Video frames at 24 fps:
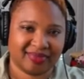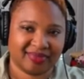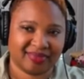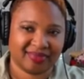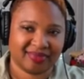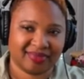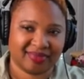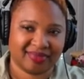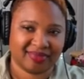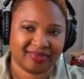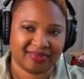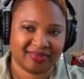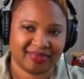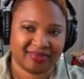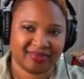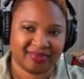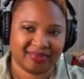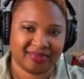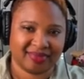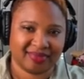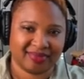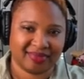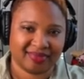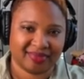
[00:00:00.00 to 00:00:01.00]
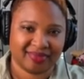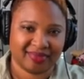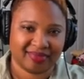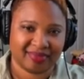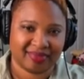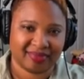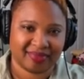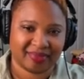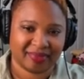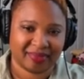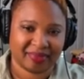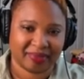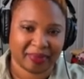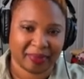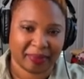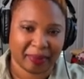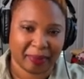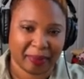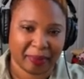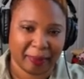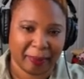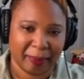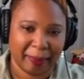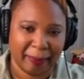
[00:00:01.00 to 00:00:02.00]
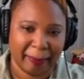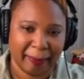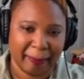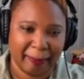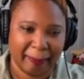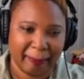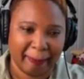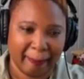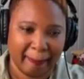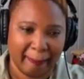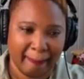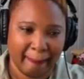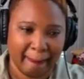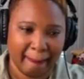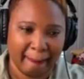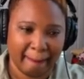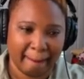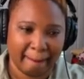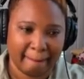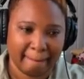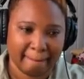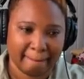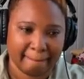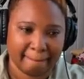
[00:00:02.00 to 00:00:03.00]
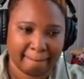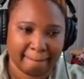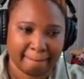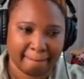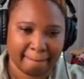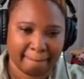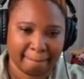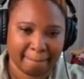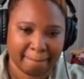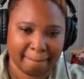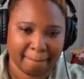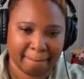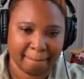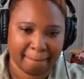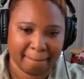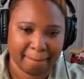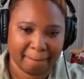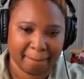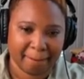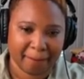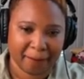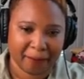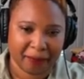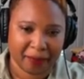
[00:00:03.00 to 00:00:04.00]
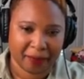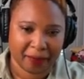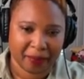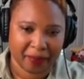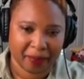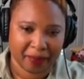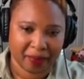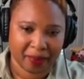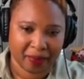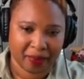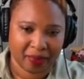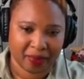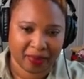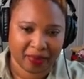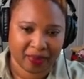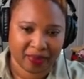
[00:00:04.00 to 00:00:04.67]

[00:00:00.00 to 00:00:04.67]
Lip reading: The person shown says nothing.